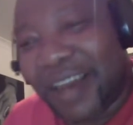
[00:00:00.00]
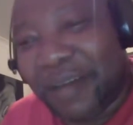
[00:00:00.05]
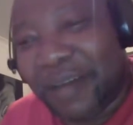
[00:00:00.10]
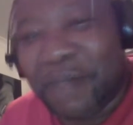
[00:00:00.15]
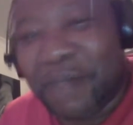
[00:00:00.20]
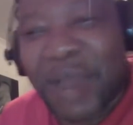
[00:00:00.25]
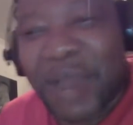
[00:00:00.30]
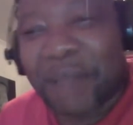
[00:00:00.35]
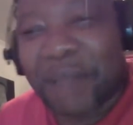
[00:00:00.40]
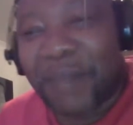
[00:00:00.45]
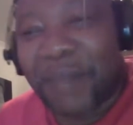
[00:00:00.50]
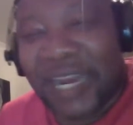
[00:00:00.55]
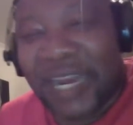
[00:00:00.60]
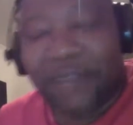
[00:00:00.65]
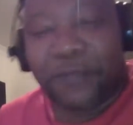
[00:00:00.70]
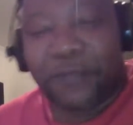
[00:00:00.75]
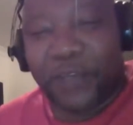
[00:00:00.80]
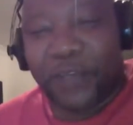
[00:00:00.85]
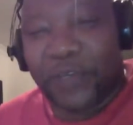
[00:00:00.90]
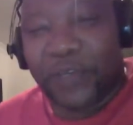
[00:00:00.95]
My
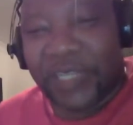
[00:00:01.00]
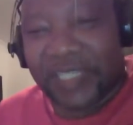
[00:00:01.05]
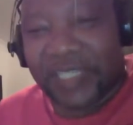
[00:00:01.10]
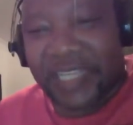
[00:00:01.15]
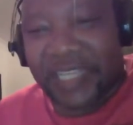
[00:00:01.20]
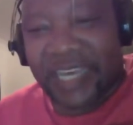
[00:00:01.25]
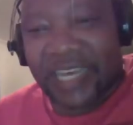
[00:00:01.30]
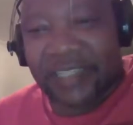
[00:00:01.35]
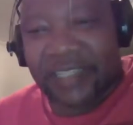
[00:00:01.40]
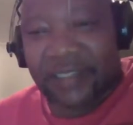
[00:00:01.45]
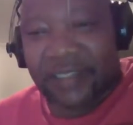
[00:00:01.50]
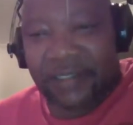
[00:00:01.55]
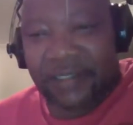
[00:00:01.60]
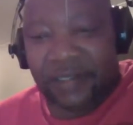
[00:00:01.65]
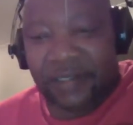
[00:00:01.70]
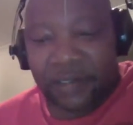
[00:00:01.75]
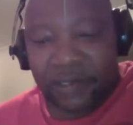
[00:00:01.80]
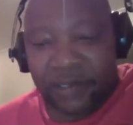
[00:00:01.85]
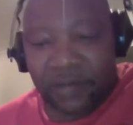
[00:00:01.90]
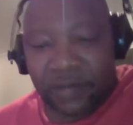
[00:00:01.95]
view is that
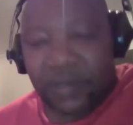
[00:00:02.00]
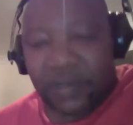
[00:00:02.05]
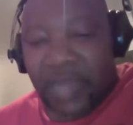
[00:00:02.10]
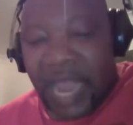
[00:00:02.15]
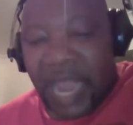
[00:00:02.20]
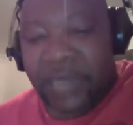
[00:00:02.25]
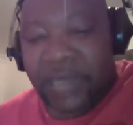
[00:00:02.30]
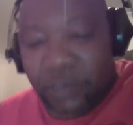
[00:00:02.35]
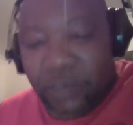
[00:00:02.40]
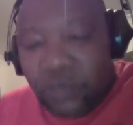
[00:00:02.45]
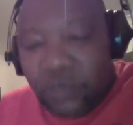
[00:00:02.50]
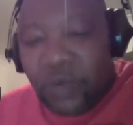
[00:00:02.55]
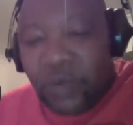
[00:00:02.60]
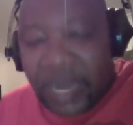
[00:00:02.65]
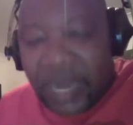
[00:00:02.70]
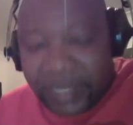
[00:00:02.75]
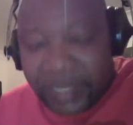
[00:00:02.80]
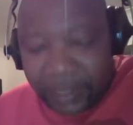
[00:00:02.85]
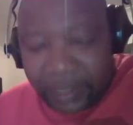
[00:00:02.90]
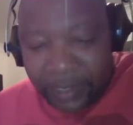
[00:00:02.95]
I do
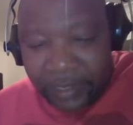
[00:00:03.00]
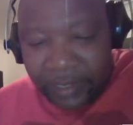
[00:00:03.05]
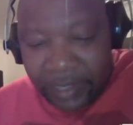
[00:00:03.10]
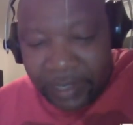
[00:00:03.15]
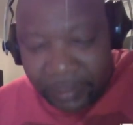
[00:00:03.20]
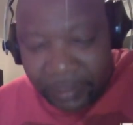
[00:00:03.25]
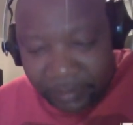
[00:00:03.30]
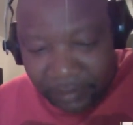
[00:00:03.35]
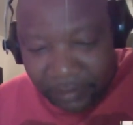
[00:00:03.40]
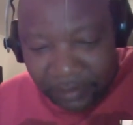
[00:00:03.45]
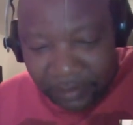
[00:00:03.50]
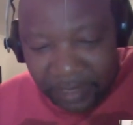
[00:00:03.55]
agree that